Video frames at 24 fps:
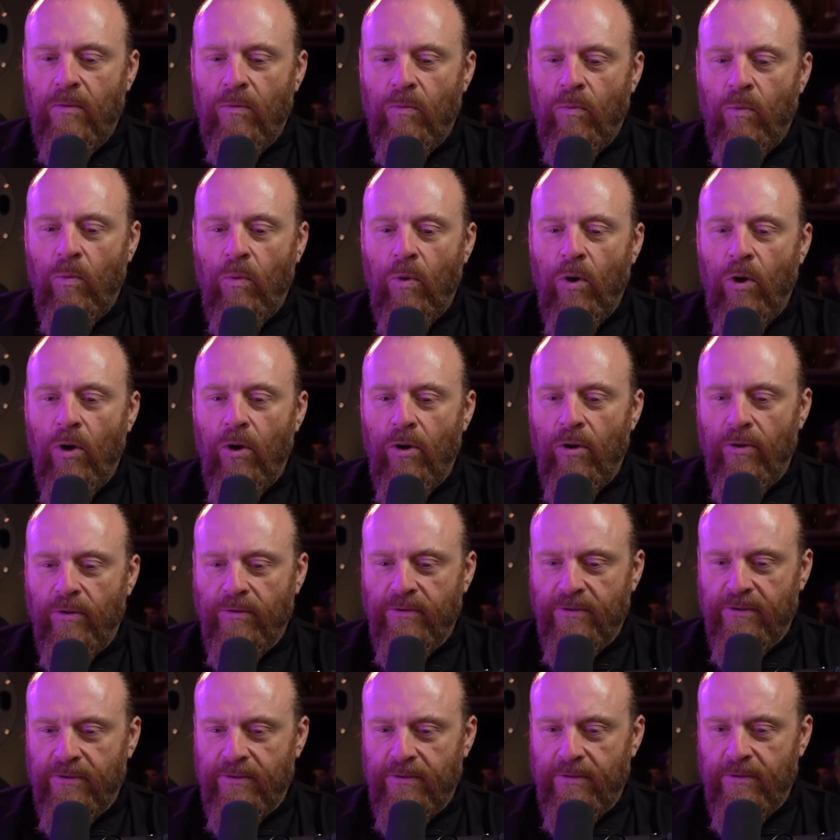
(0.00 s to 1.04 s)

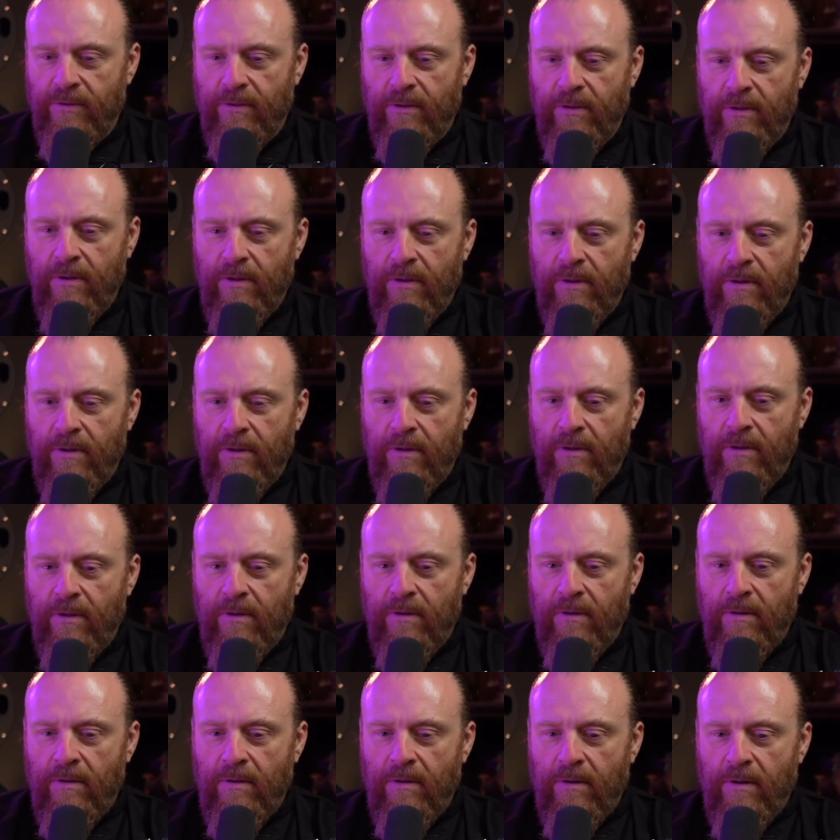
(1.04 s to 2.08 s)
words,
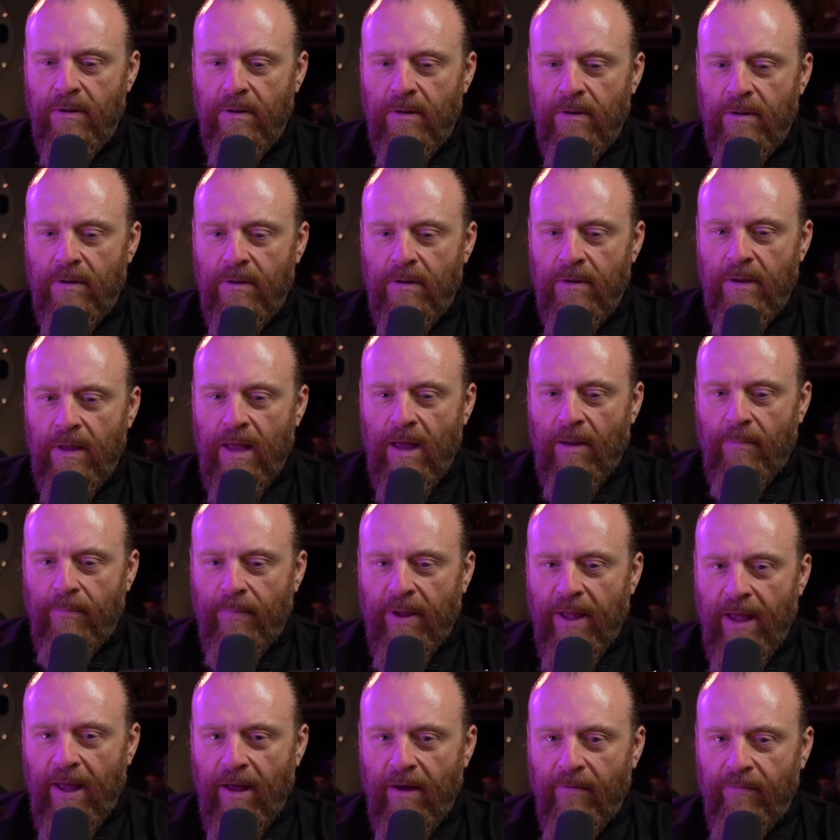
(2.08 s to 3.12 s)
how
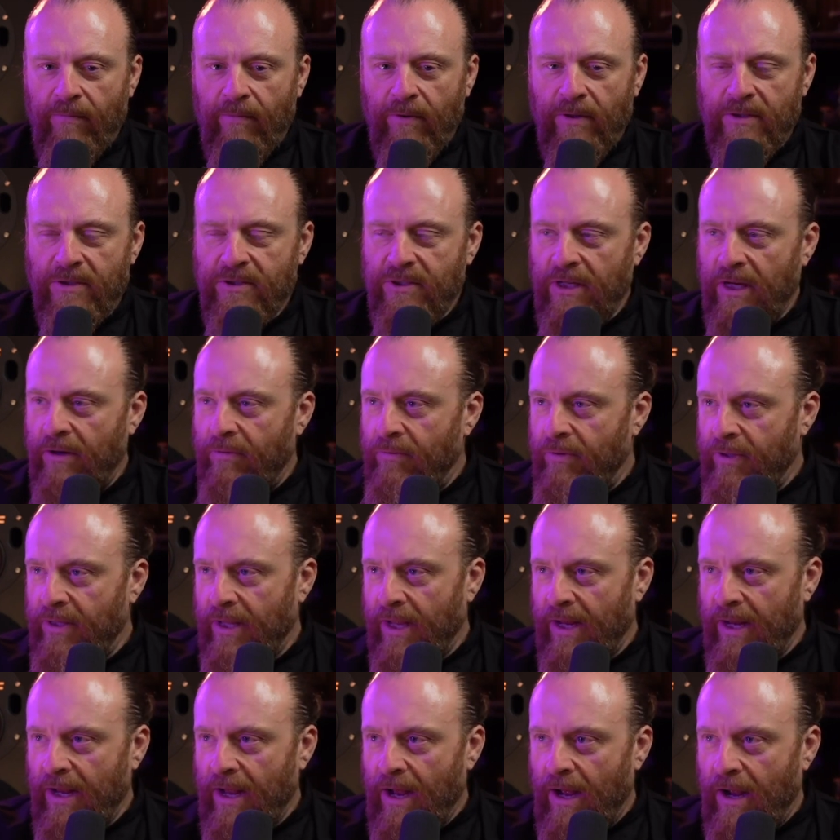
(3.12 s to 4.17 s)
powerful and sacred
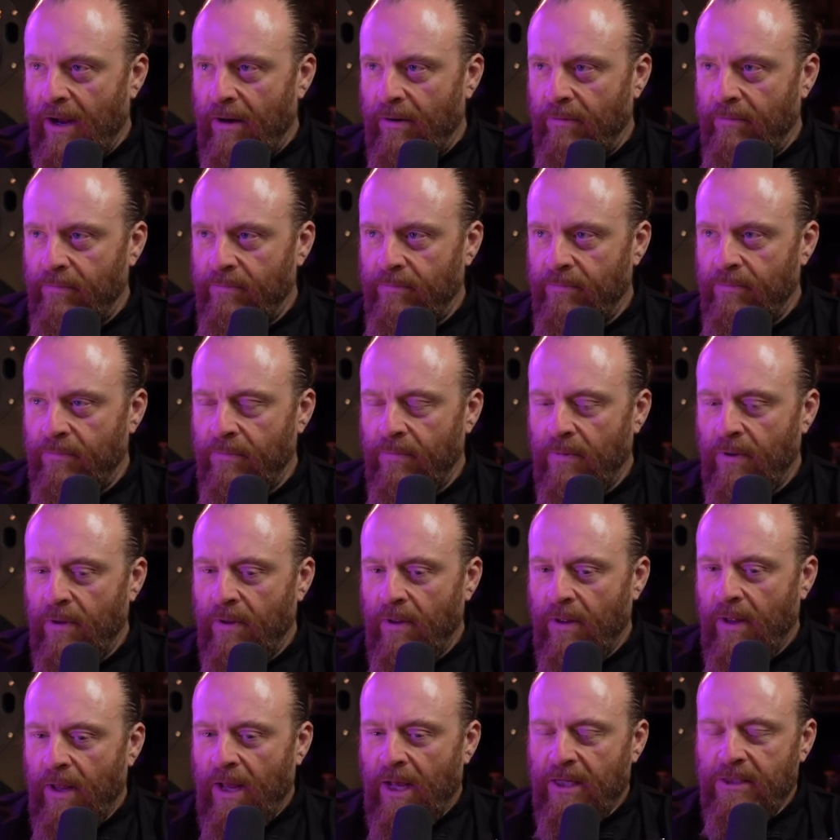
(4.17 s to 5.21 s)
they are,
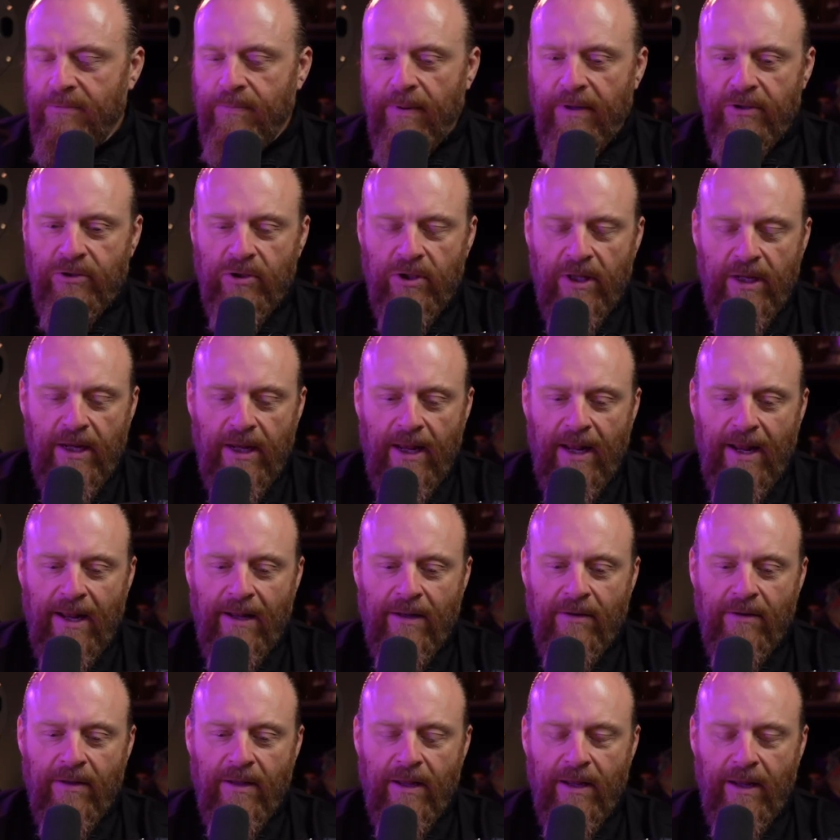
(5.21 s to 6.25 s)
especially
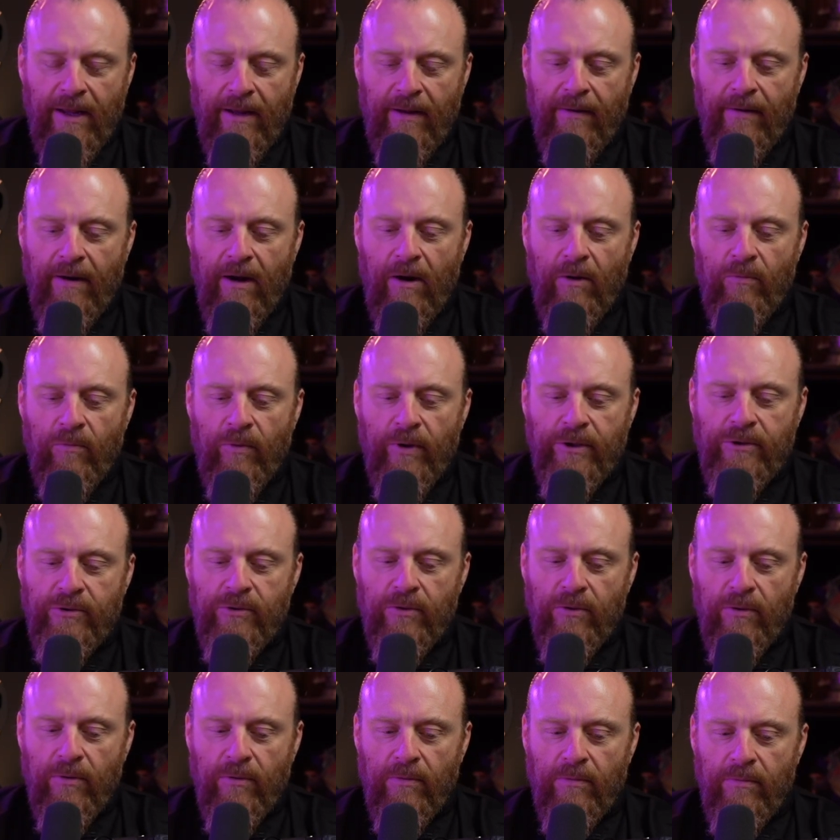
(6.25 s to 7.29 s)
in the uh,
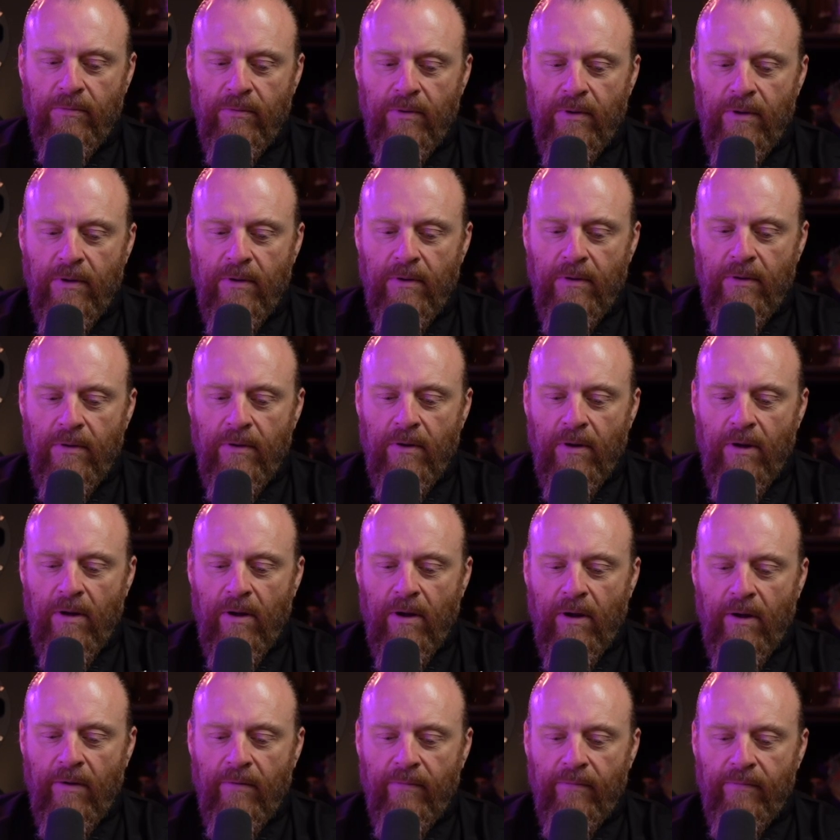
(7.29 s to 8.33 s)
ritual
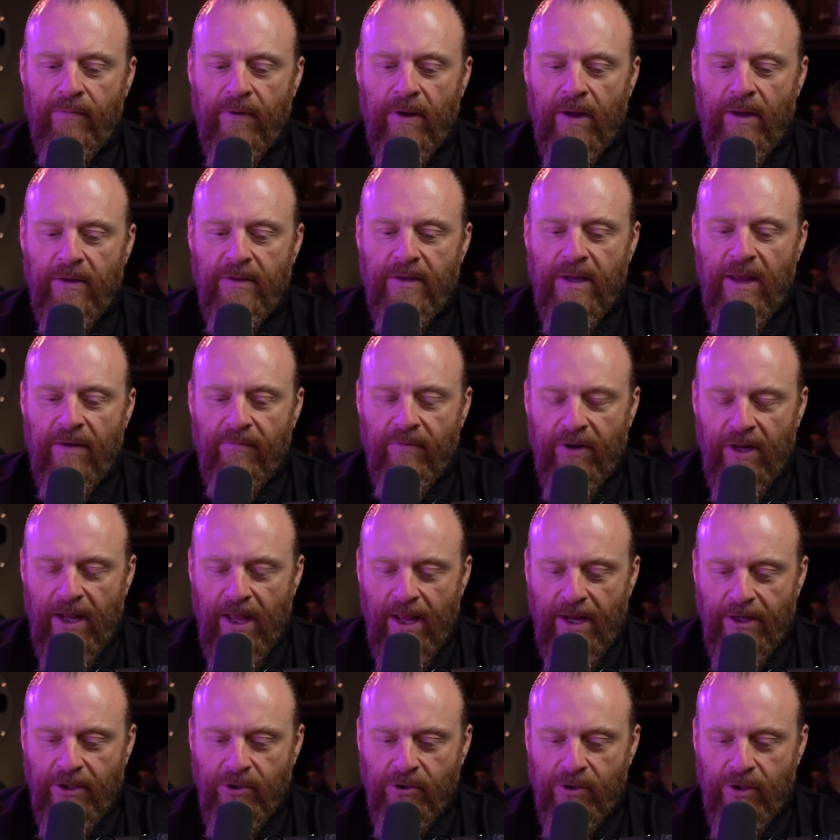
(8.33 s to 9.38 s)
of uh,
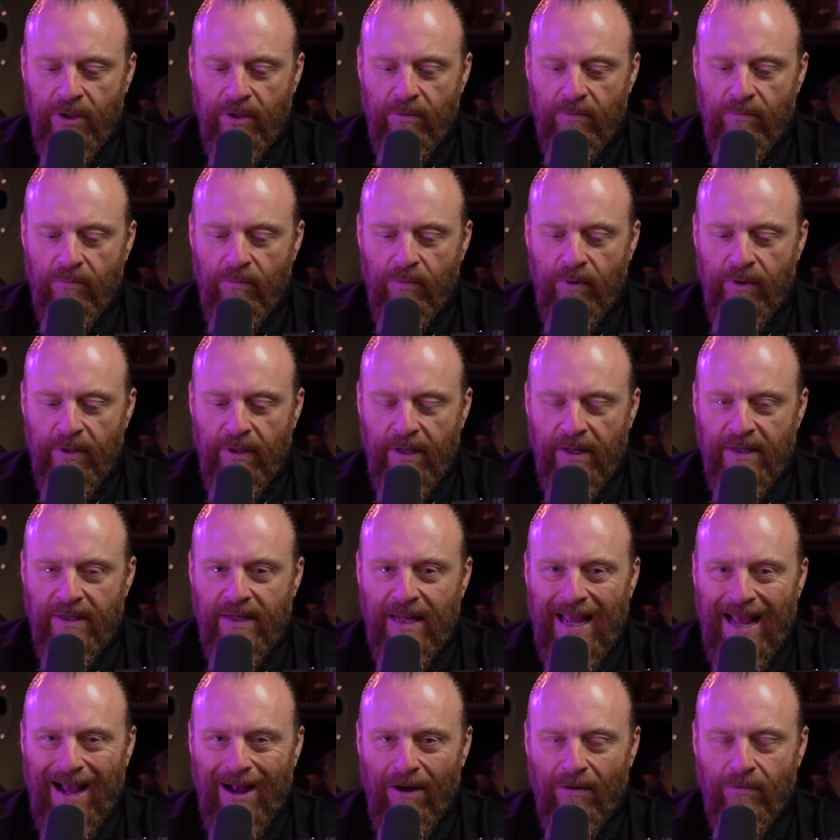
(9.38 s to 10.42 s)
divination within
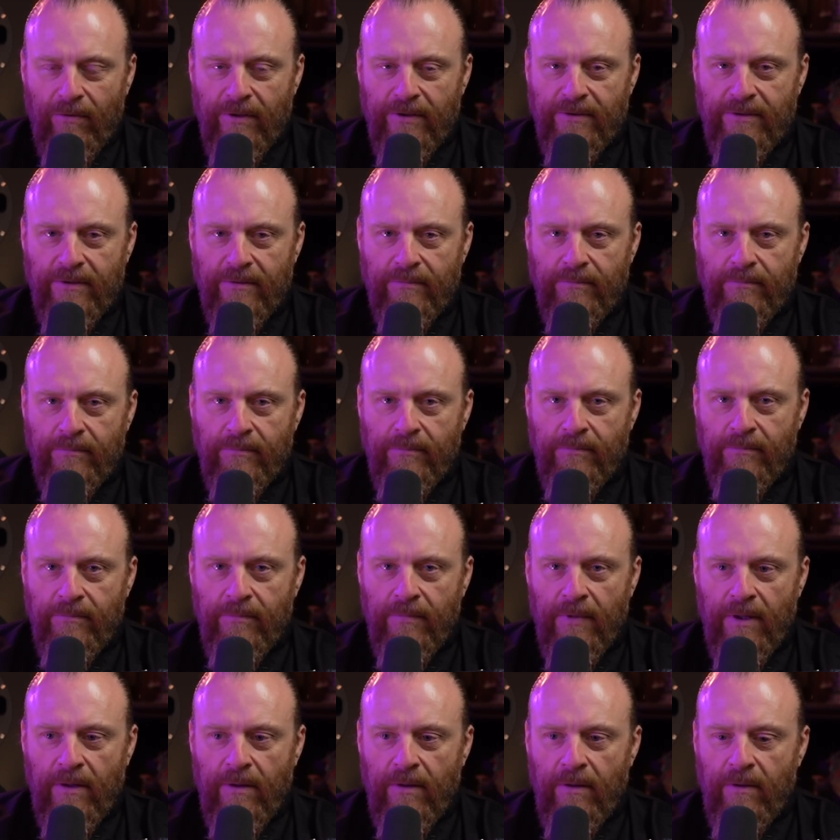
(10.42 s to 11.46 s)
Taoism,
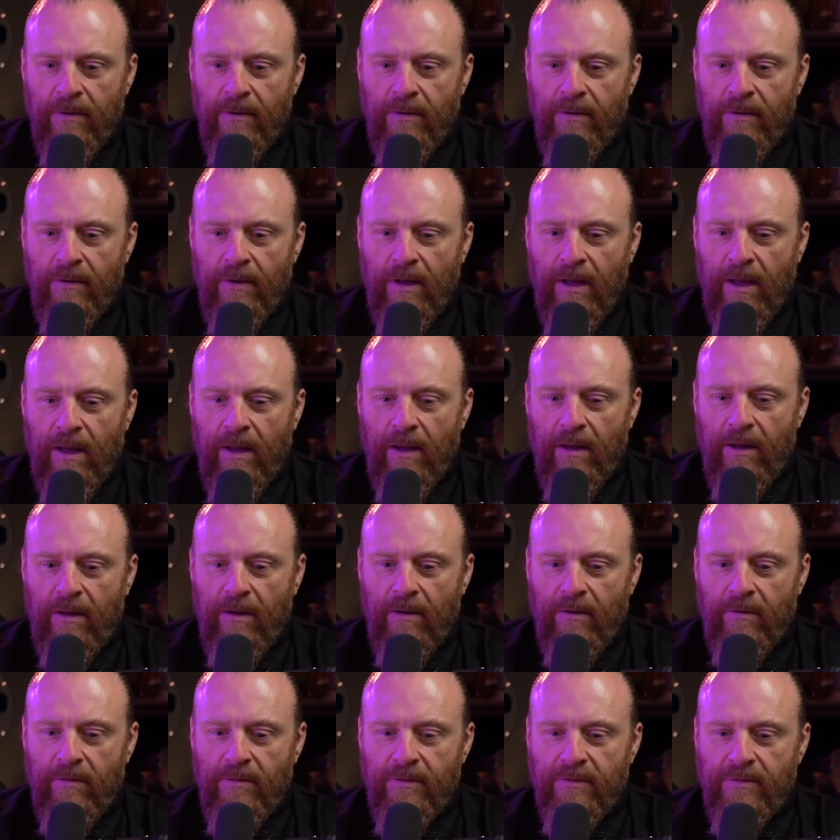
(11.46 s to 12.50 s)

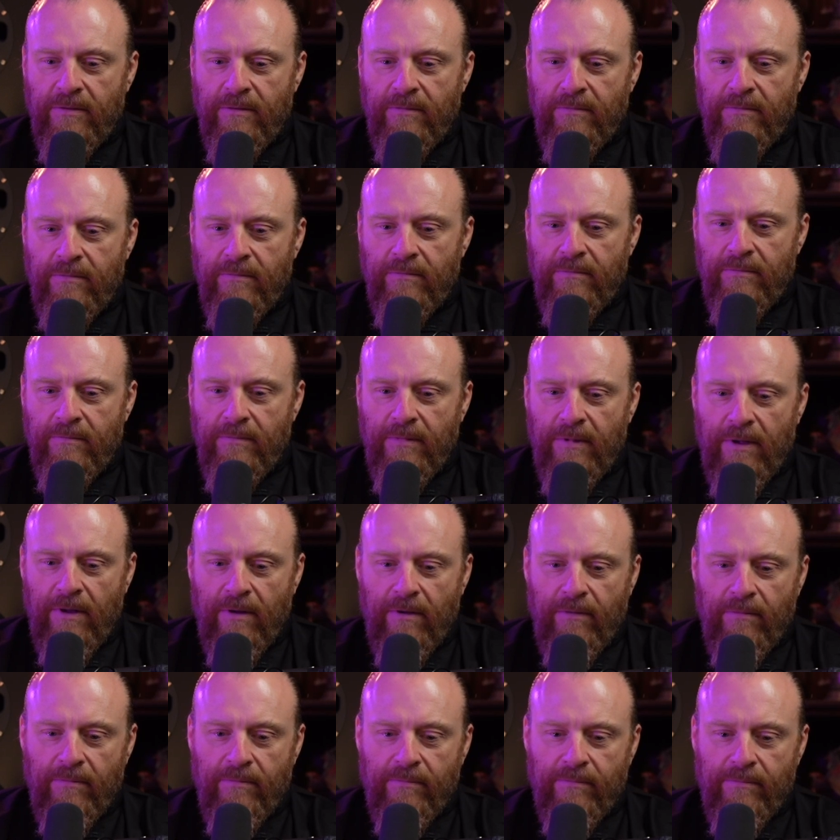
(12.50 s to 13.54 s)
uh, you
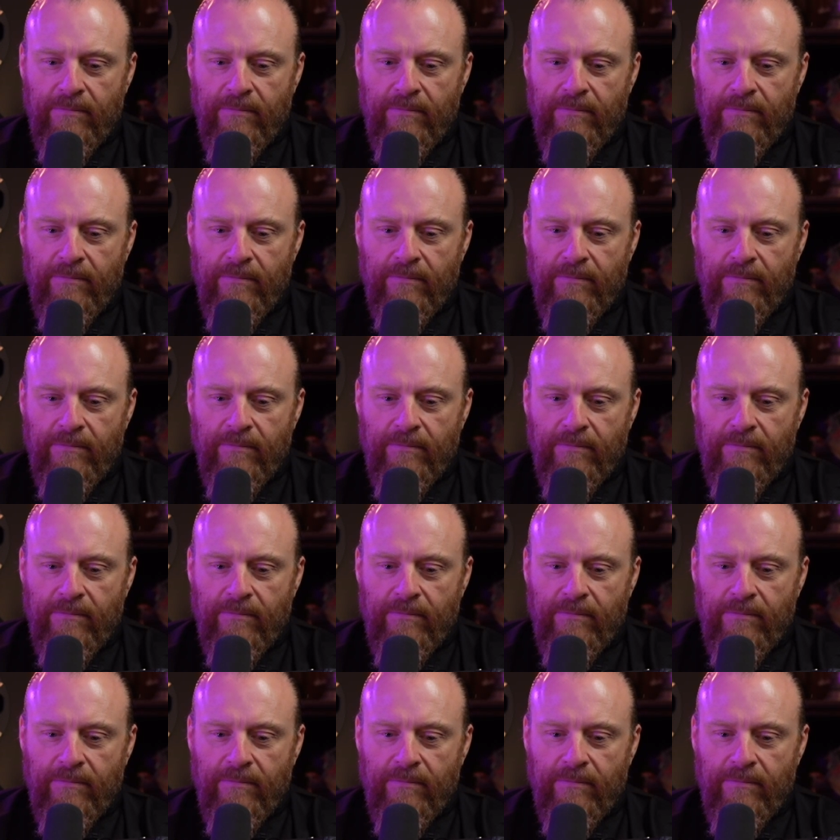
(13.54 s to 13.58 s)
know,